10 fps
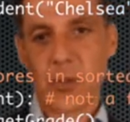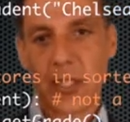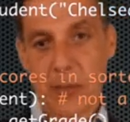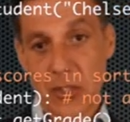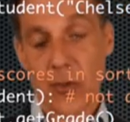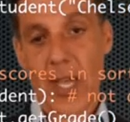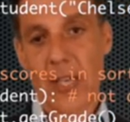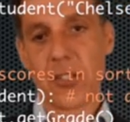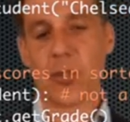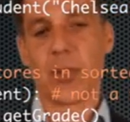which I'm going to show you how
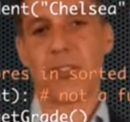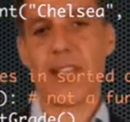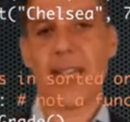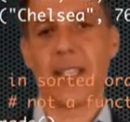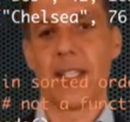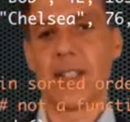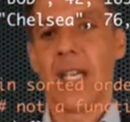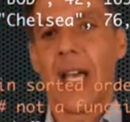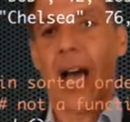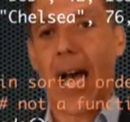to do in a second,
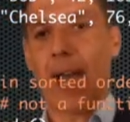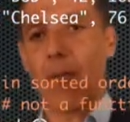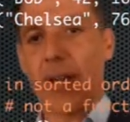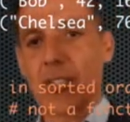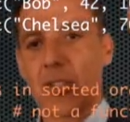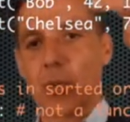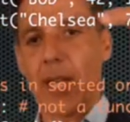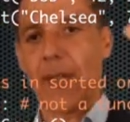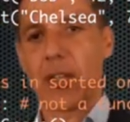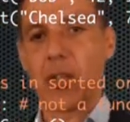I want to sort on the